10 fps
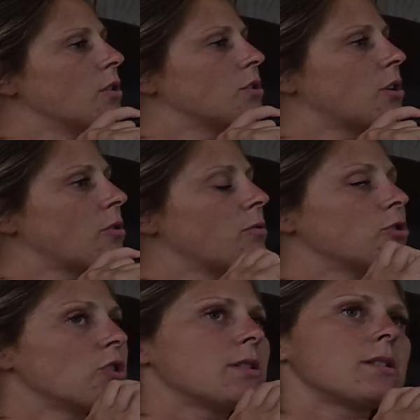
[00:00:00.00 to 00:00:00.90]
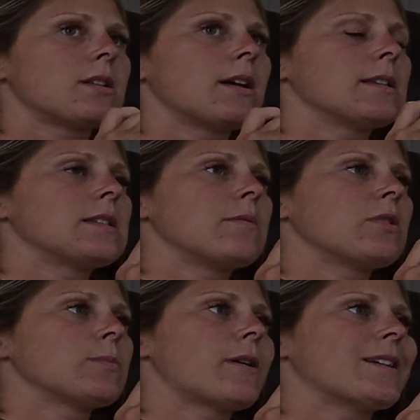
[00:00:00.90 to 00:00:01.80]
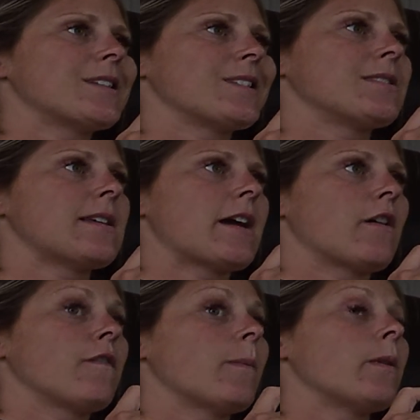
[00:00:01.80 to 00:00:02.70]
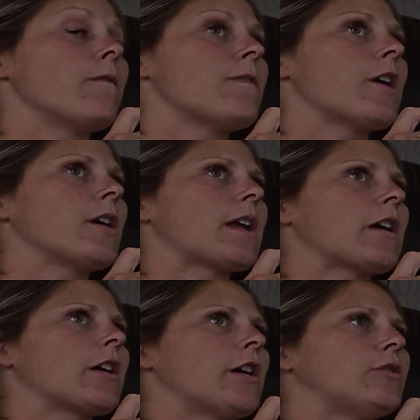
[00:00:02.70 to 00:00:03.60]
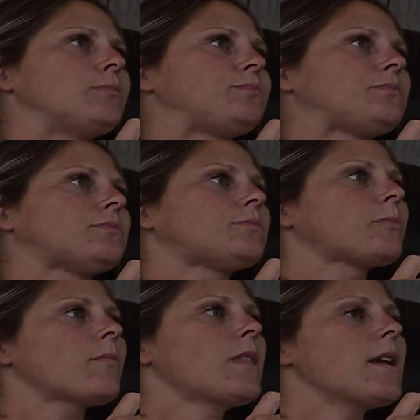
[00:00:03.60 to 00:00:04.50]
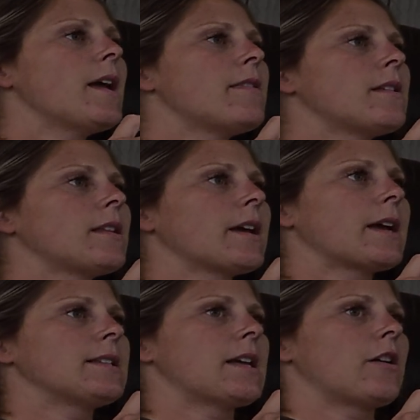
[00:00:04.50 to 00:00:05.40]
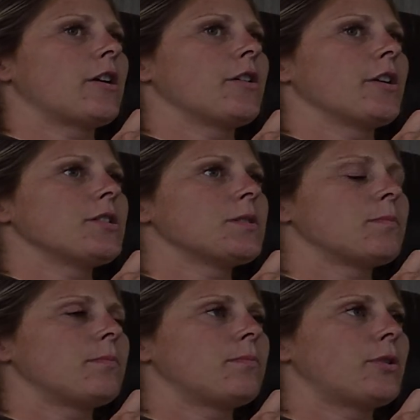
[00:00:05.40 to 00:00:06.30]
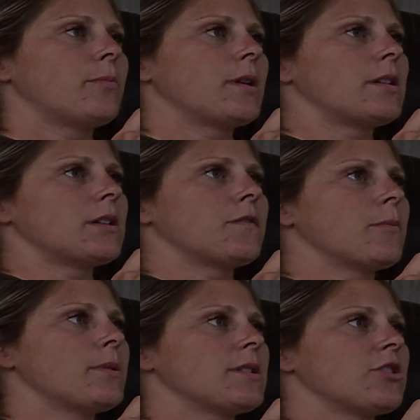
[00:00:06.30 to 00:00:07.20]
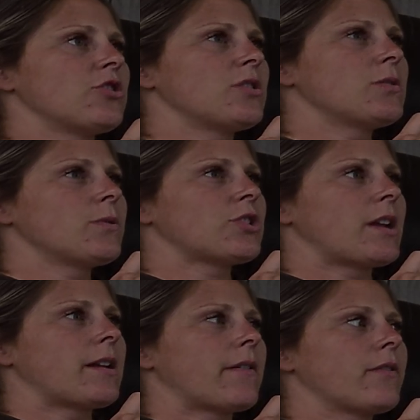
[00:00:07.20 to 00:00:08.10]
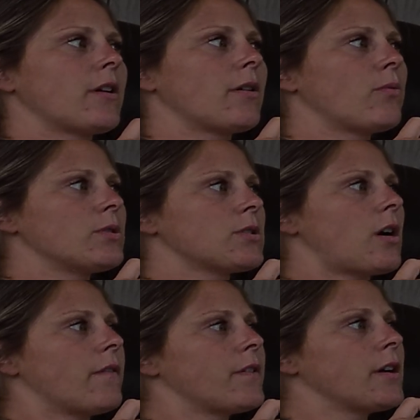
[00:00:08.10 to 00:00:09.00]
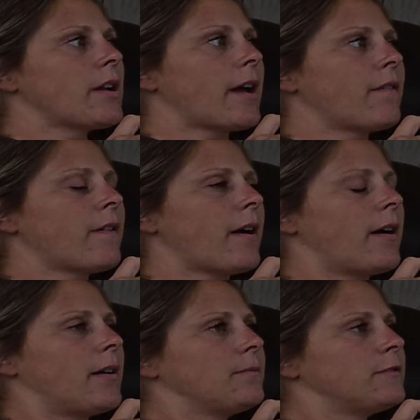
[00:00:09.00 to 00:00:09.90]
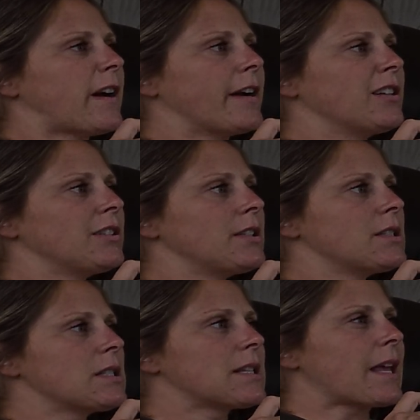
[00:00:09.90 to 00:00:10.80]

So it was just a seamless process there from the very get go. And then, like I said, our nurse put me in different positions, which I never was offered at Firelands.